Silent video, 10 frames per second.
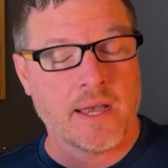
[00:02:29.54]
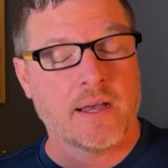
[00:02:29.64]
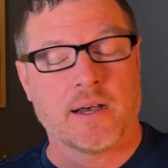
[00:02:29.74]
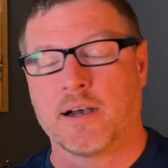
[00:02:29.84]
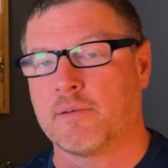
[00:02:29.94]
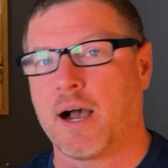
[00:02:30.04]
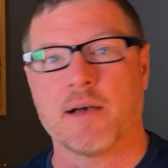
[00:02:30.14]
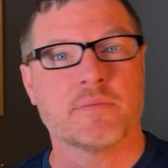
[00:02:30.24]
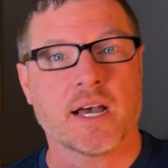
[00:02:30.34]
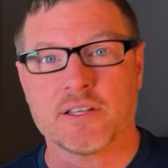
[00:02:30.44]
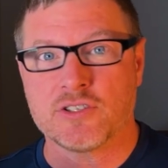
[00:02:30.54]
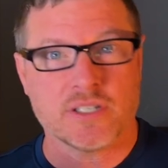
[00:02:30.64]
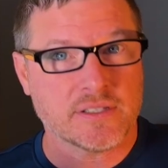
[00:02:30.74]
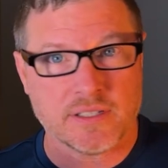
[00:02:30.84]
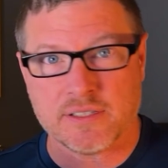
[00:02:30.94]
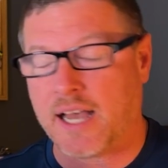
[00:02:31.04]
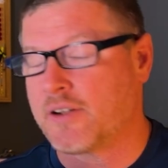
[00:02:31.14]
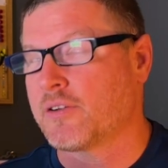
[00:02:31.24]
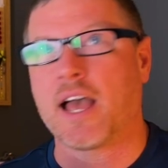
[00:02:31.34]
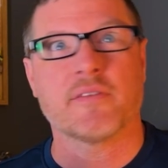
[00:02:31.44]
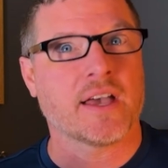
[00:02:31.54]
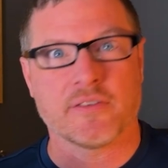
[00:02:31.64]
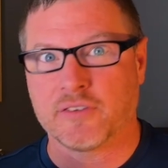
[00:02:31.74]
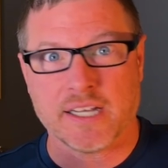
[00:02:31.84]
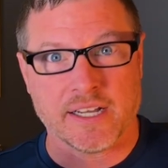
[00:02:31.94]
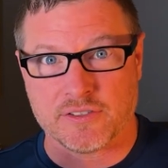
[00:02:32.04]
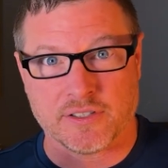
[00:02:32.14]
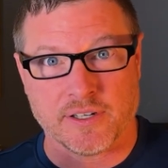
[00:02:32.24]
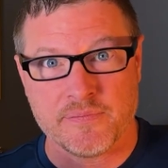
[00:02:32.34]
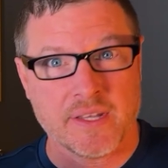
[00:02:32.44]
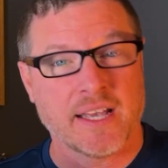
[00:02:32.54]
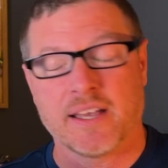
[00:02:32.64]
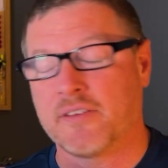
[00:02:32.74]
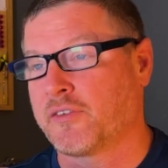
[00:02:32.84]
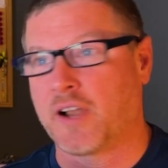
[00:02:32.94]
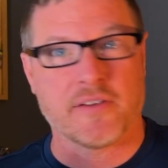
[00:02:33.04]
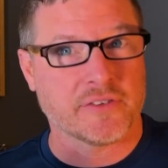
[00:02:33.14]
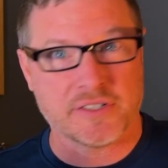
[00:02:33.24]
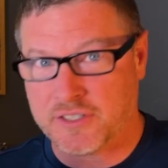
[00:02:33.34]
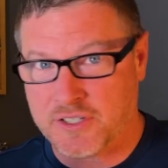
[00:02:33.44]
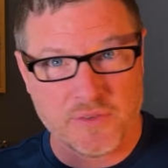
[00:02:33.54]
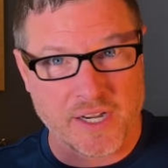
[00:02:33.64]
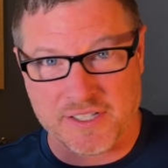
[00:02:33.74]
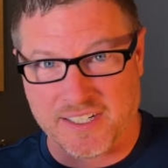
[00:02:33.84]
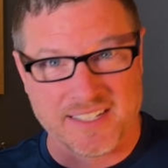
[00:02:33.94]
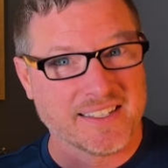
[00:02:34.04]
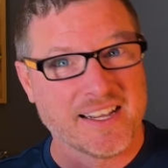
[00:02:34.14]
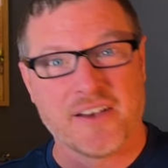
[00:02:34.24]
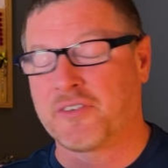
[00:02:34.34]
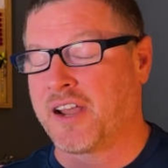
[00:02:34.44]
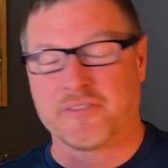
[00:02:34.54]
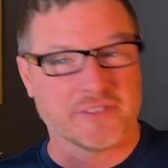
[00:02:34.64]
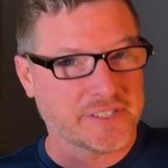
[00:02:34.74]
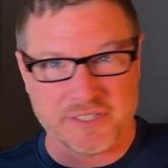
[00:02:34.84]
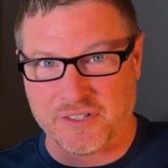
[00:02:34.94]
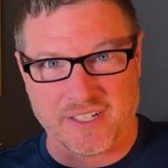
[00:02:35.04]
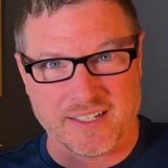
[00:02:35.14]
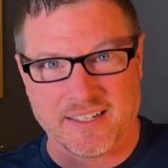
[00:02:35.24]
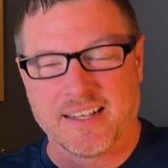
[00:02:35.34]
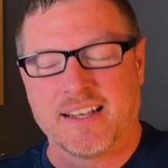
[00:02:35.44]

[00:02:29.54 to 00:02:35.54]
I'm not Jesus. I don't have every answer for every situation, for every student.